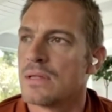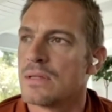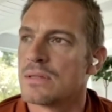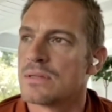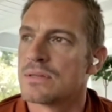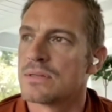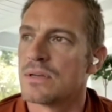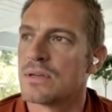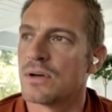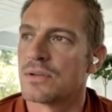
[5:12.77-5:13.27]

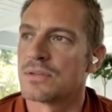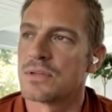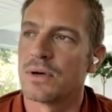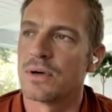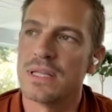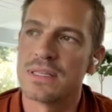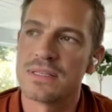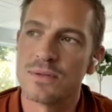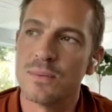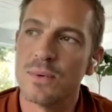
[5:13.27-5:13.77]
So
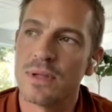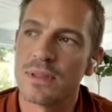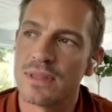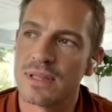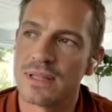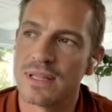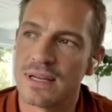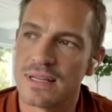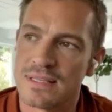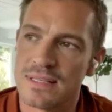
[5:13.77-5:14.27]
it's the one thing
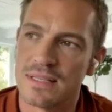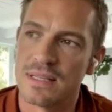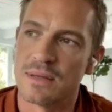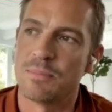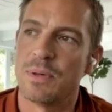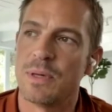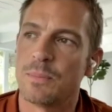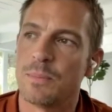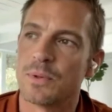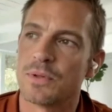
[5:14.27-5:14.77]
that I see that
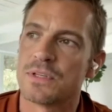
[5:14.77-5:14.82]
people